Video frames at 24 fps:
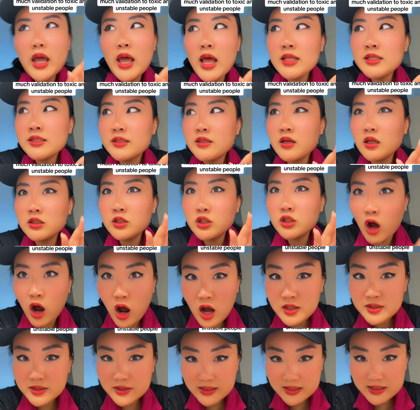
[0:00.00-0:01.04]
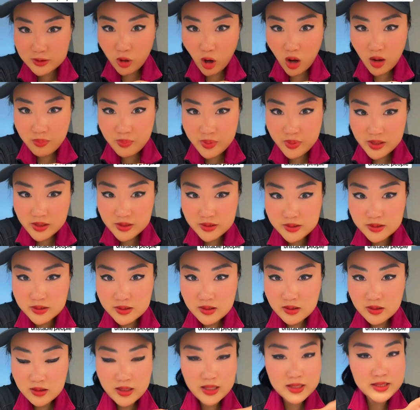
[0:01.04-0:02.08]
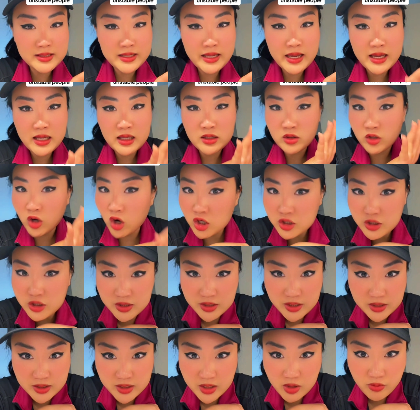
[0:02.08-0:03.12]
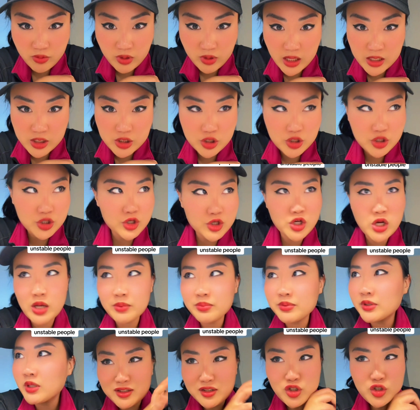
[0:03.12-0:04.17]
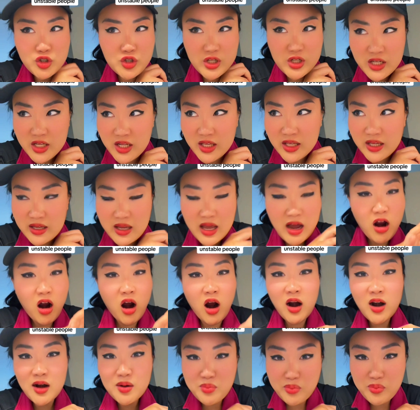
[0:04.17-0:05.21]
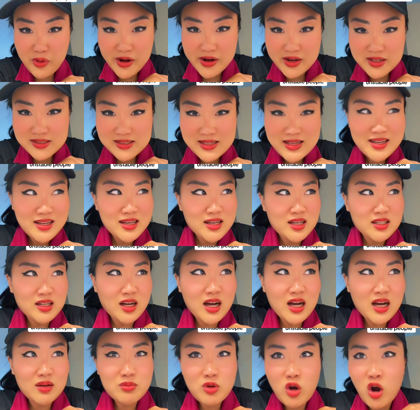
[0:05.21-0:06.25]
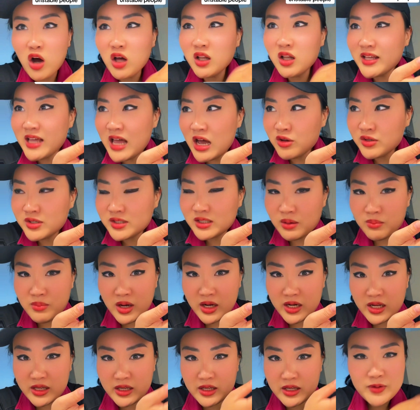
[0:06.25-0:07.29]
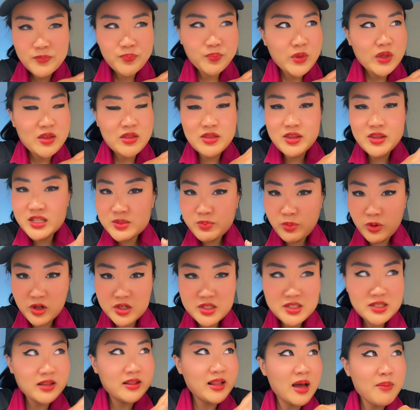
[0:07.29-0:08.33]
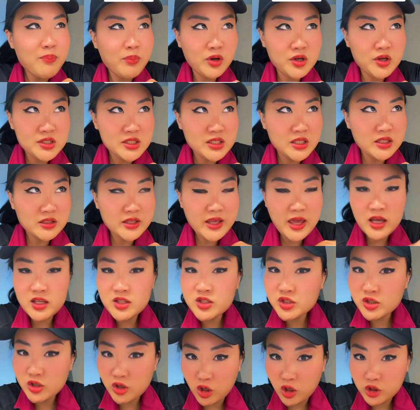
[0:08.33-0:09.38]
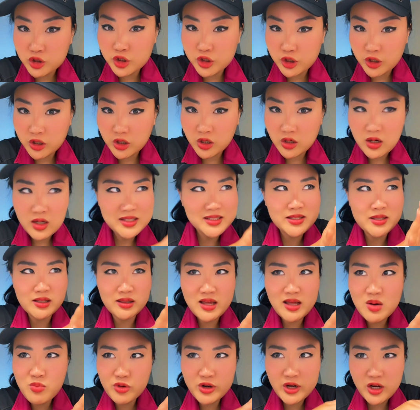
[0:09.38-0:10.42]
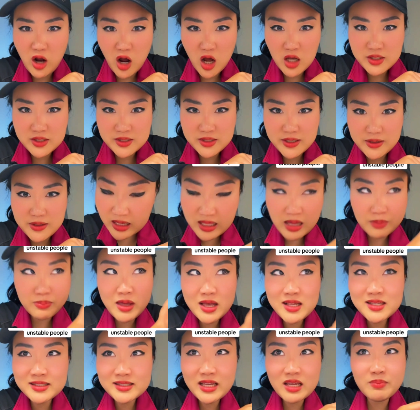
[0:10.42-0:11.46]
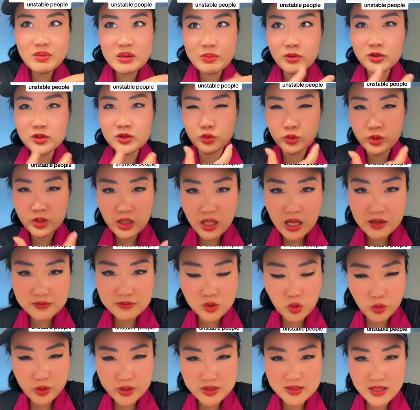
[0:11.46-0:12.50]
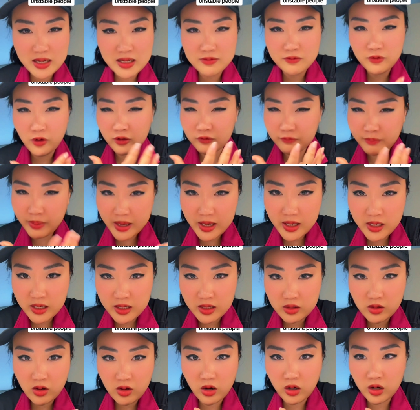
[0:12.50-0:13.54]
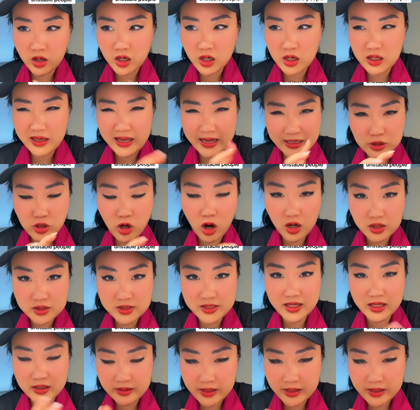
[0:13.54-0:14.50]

It's the toxic topics, let's say narcissistic relationships, cheating, heartbreaks, calling out somebody, this person, that person, cancel culture, celebrity gossip. And I'm not saying people's real life stories that involve pain are like toxic in